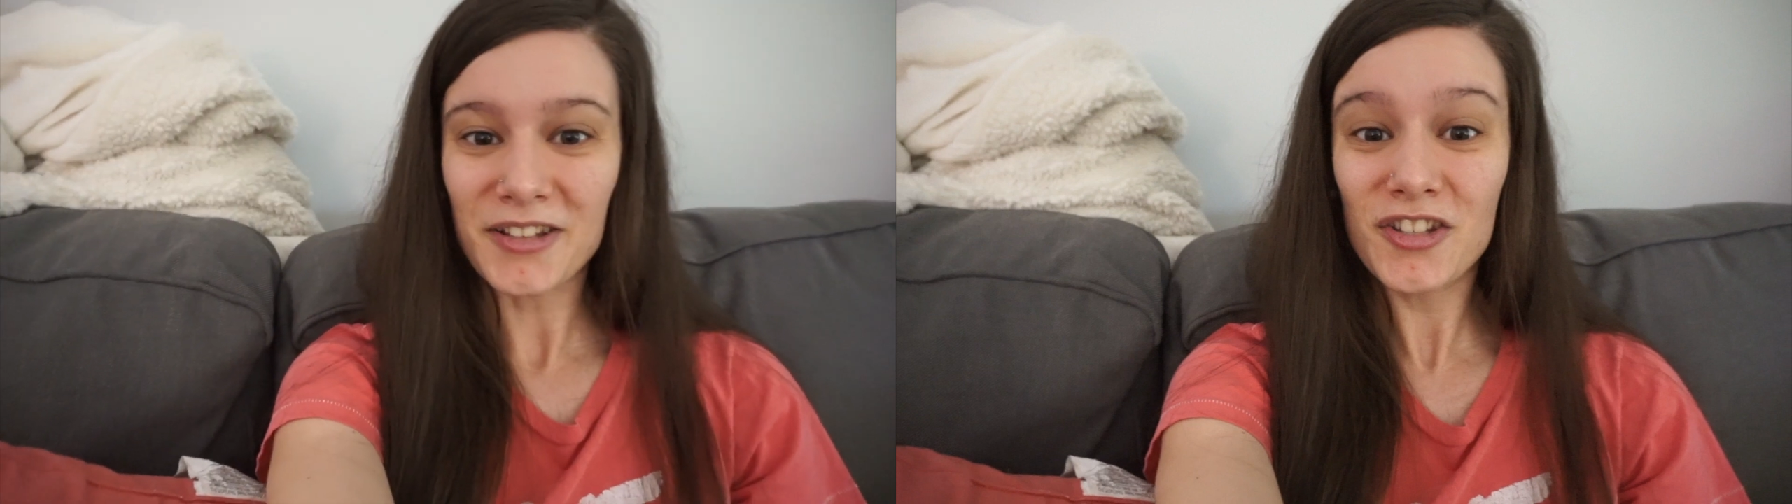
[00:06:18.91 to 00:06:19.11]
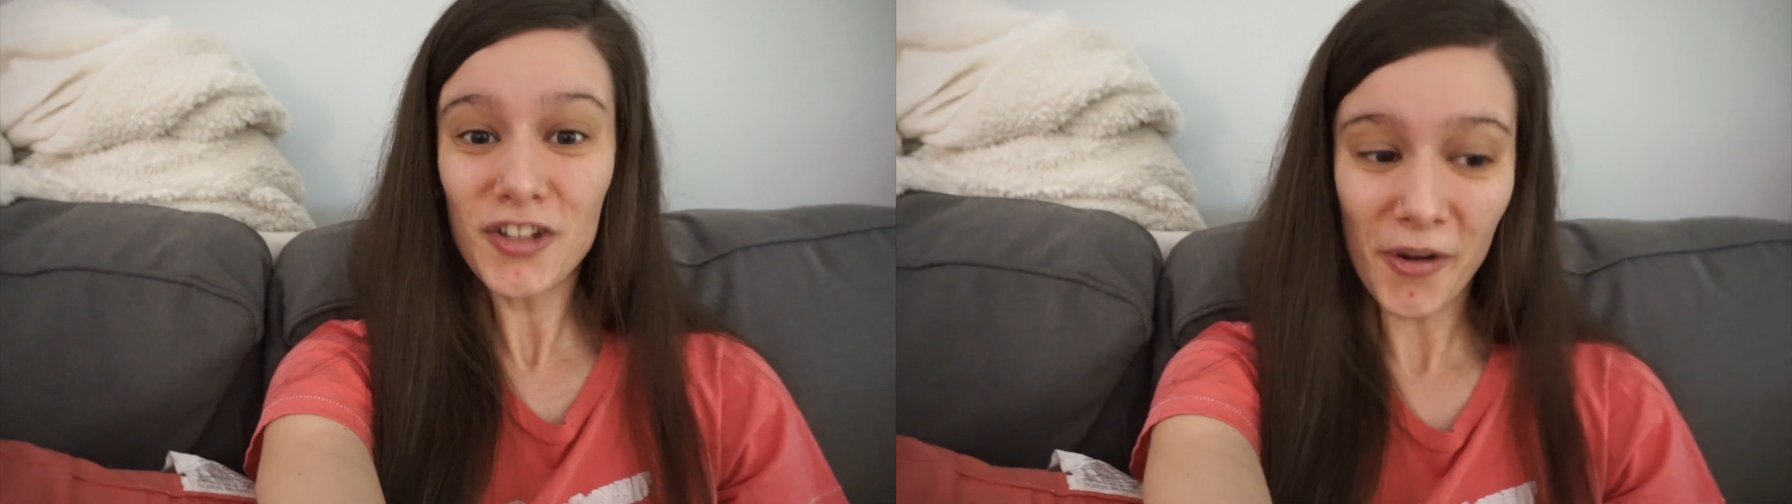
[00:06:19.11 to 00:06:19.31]

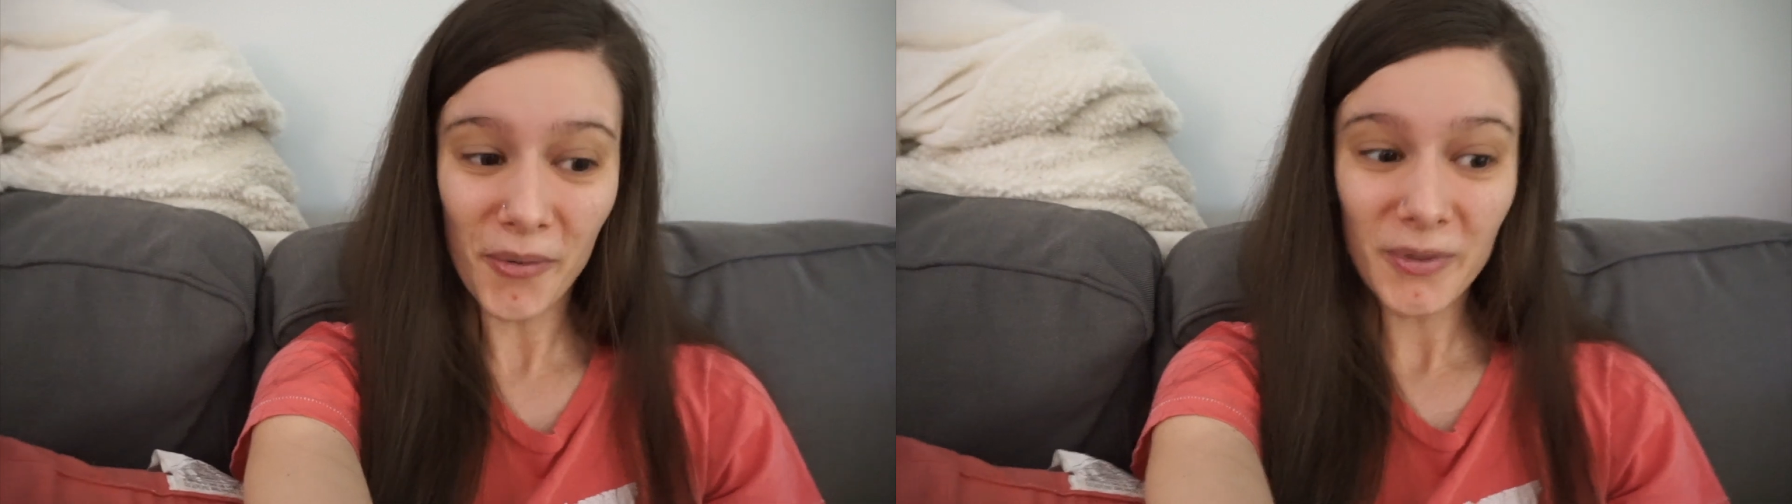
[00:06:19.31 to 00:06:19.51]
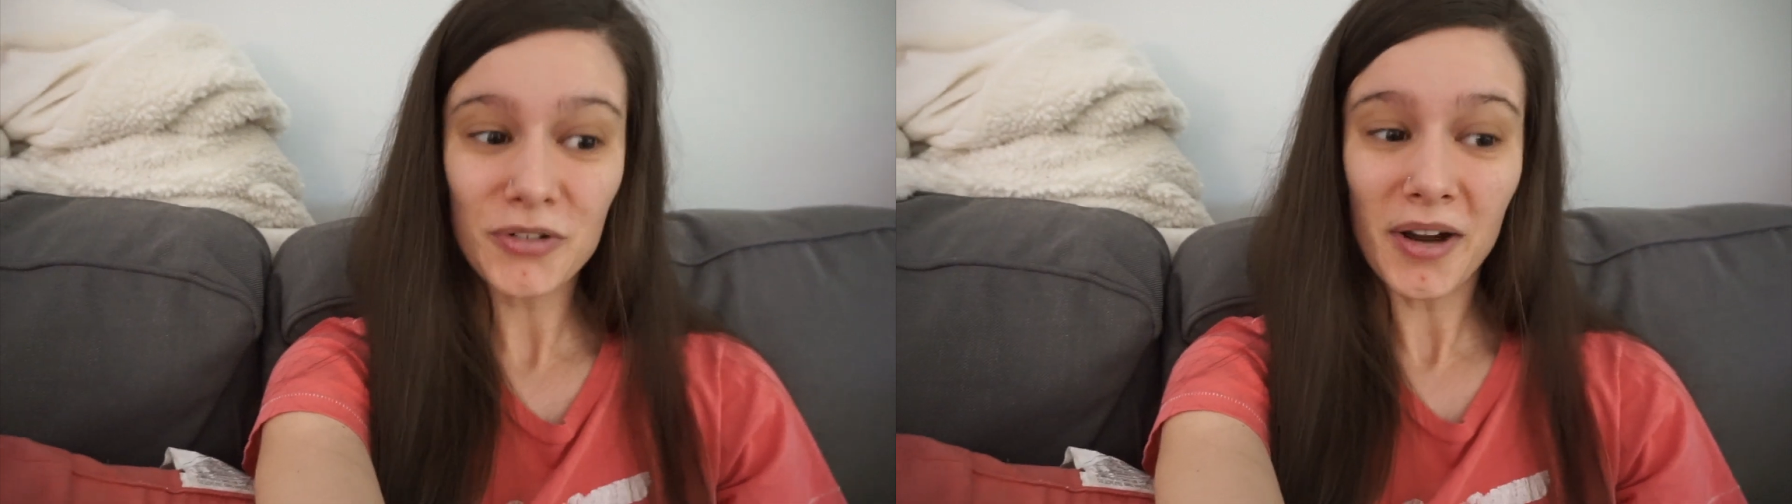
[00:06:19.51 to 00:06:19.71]
so
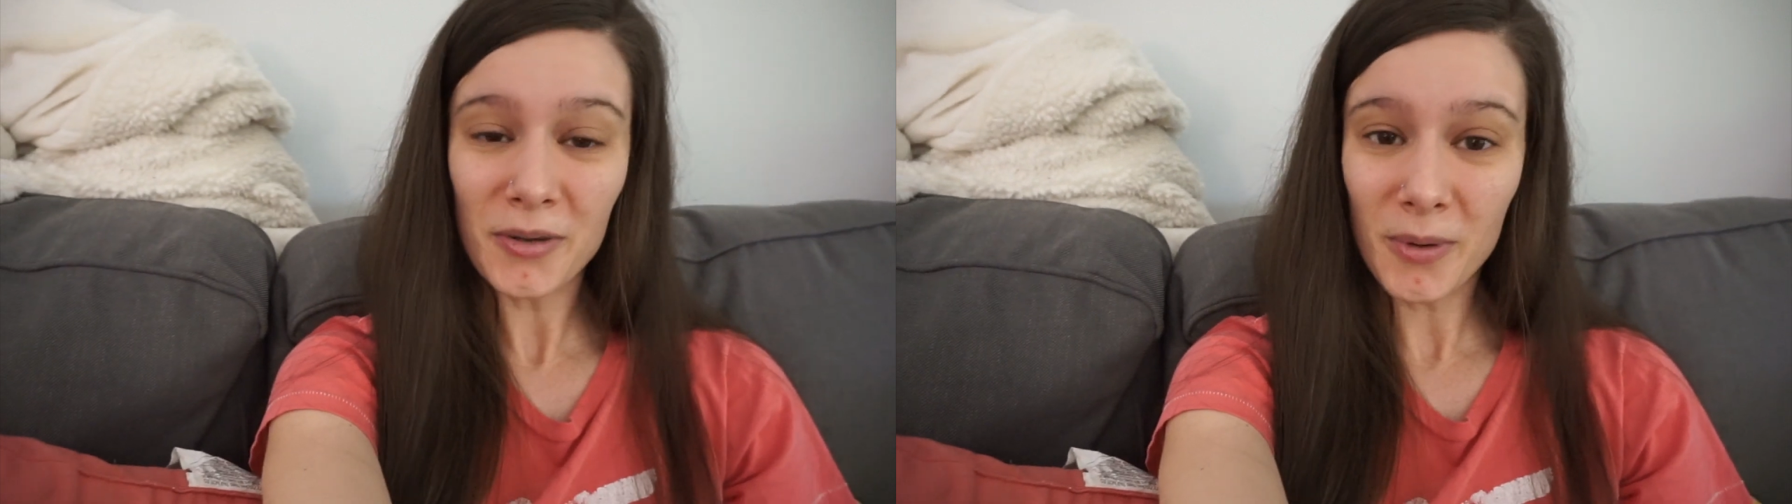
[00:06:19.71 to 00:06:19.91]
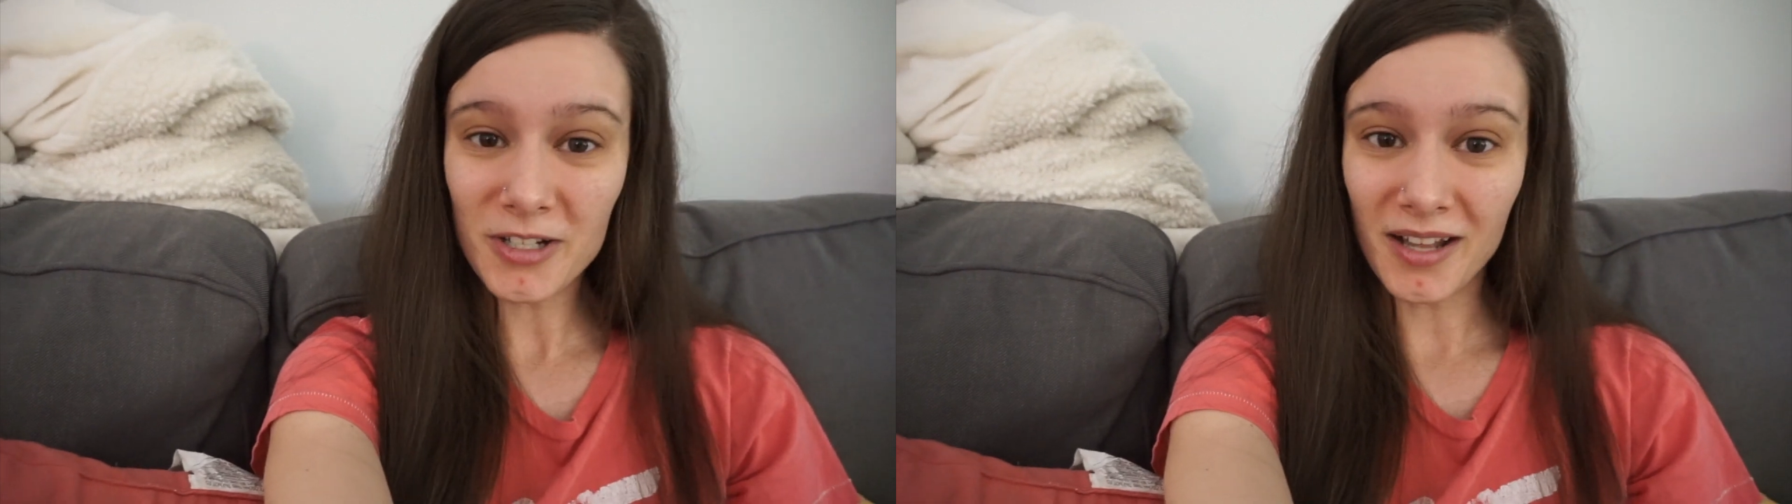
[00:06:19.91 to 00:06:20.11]
we tried
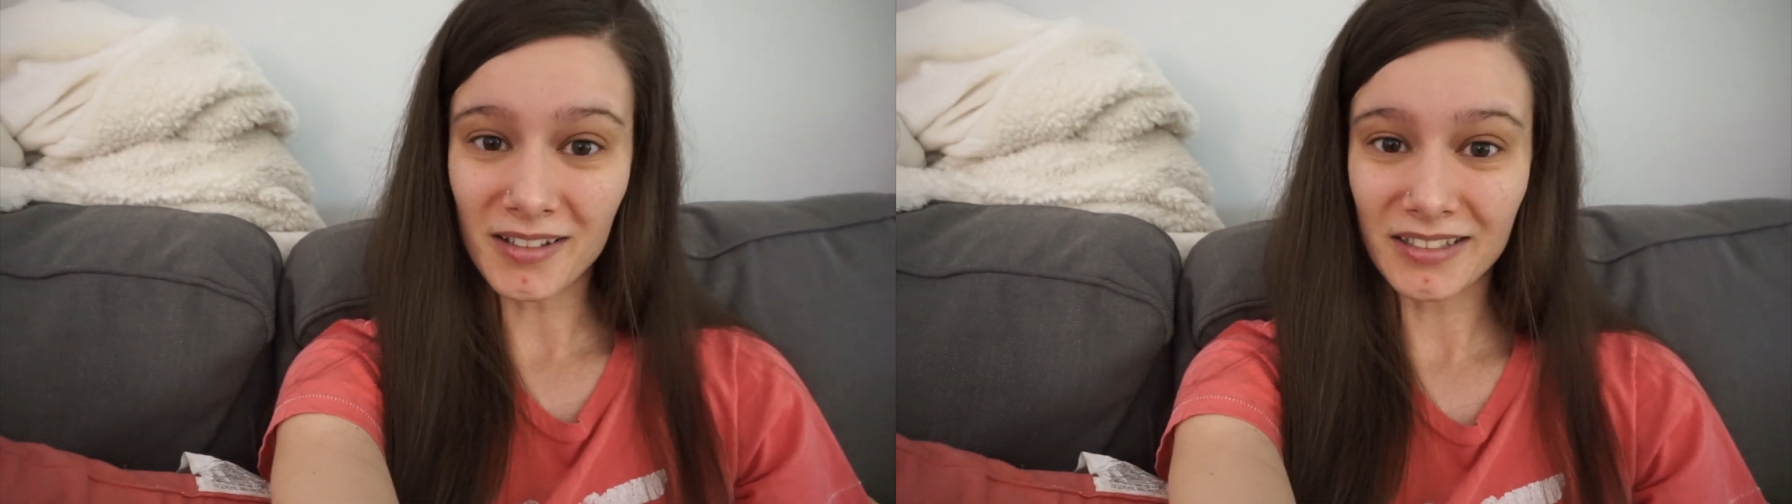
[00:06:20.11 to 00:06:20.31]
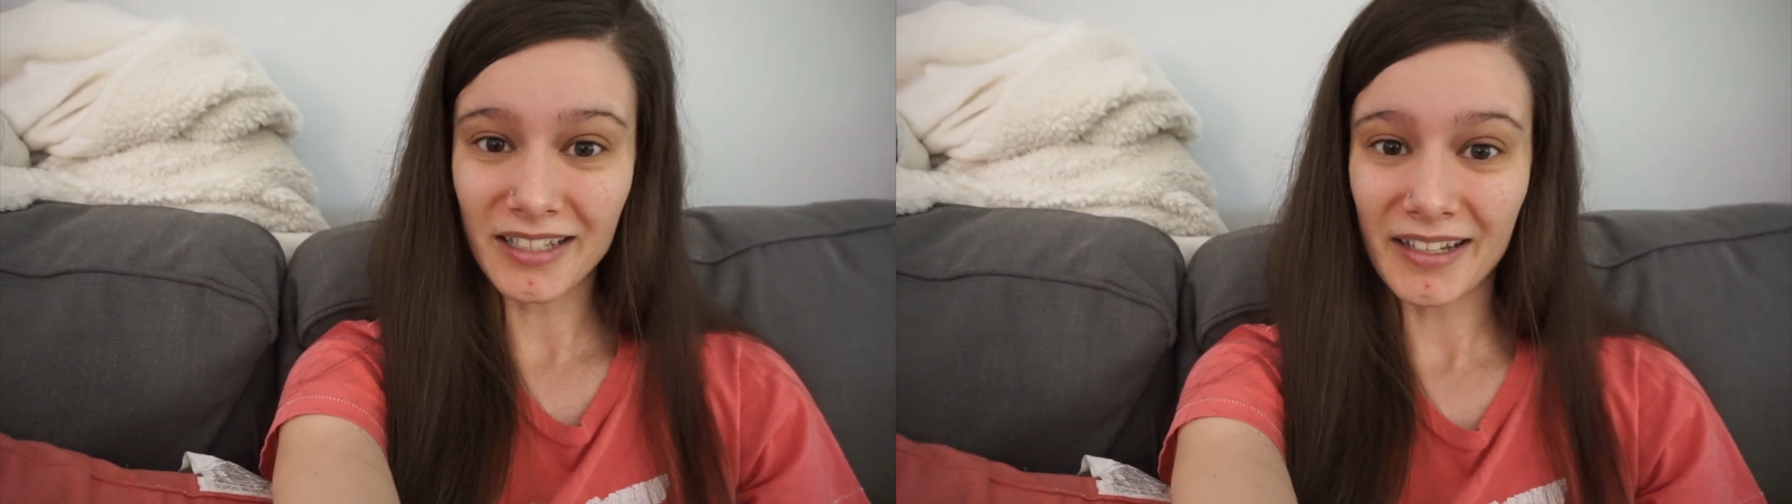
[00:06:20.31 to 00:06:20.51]
to watch La
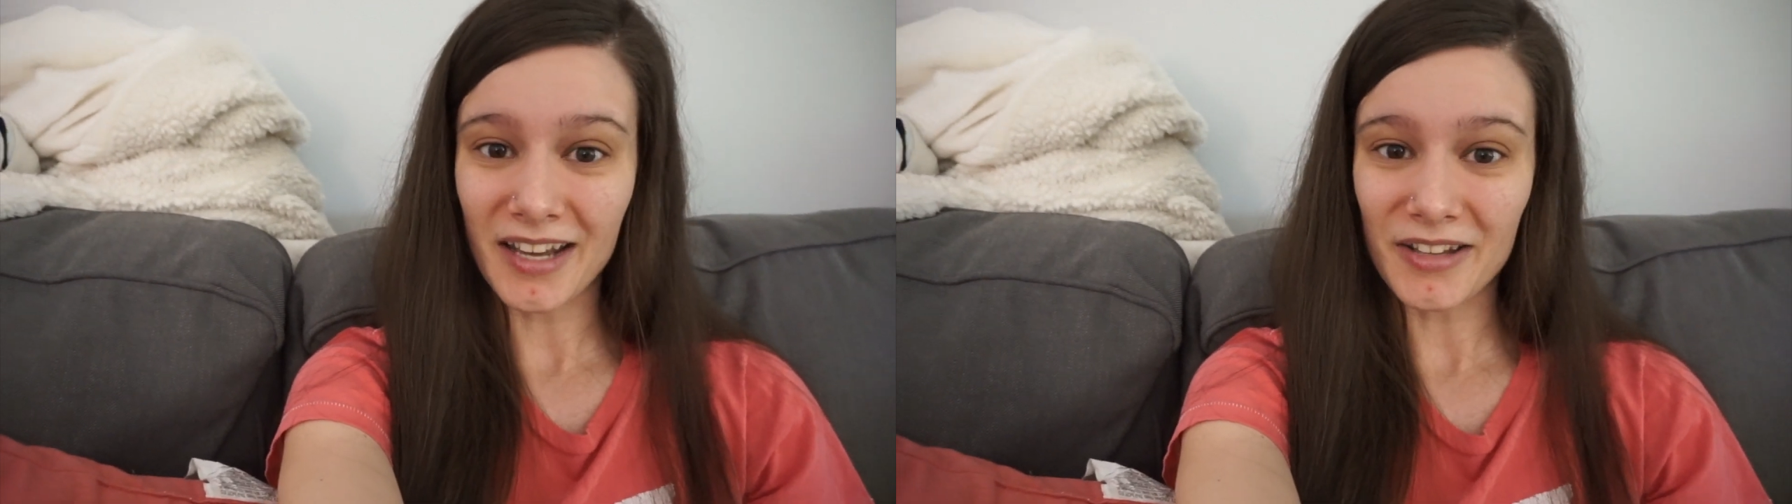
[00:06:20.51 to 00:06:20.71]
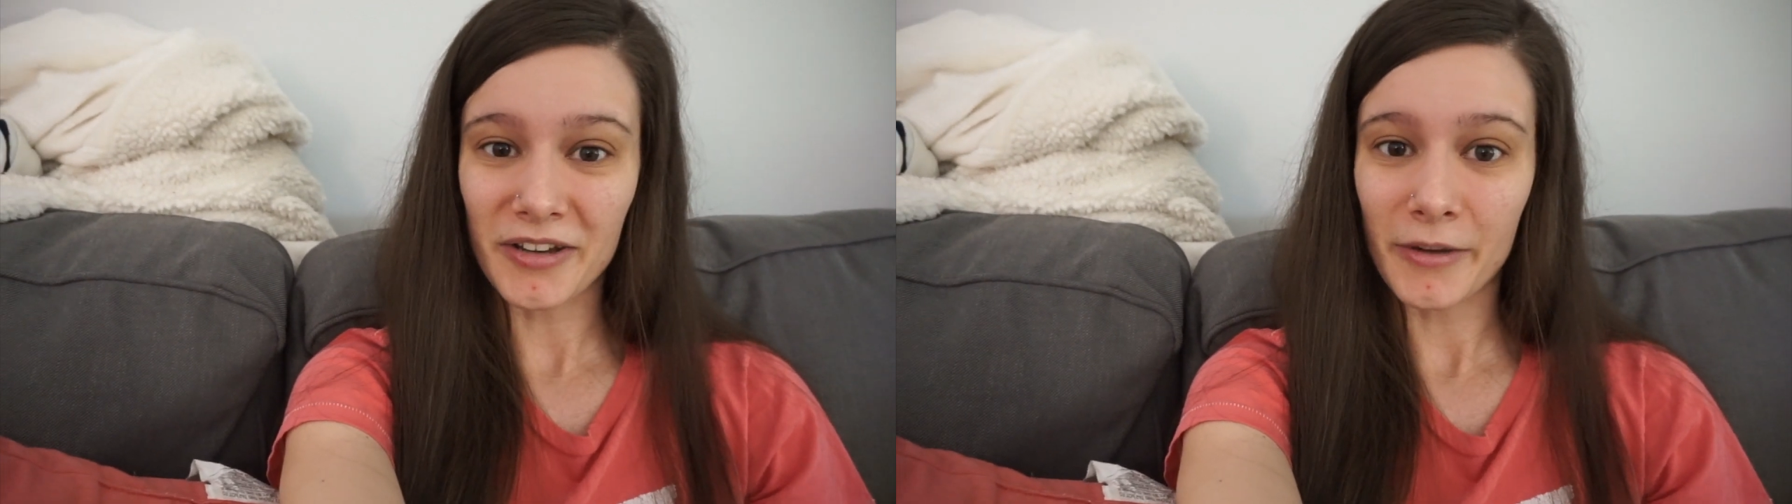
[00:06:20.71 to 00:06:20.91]
La Land
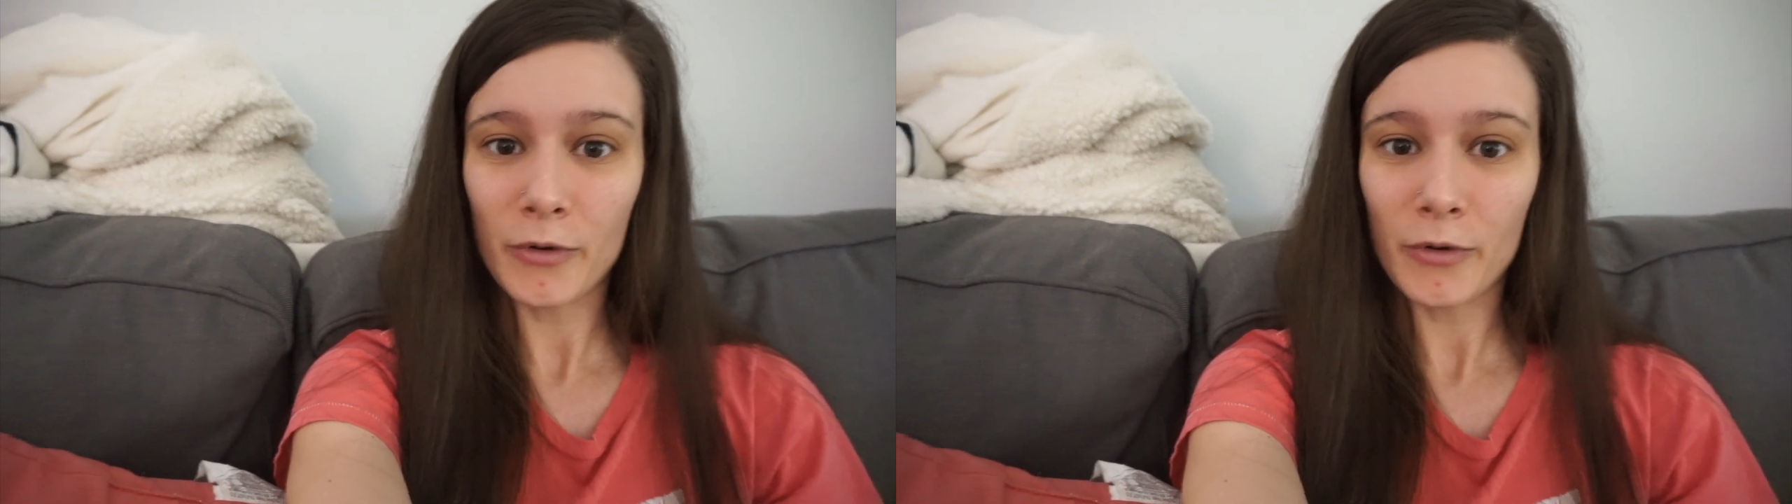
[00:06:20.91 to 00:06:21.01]
yesterday,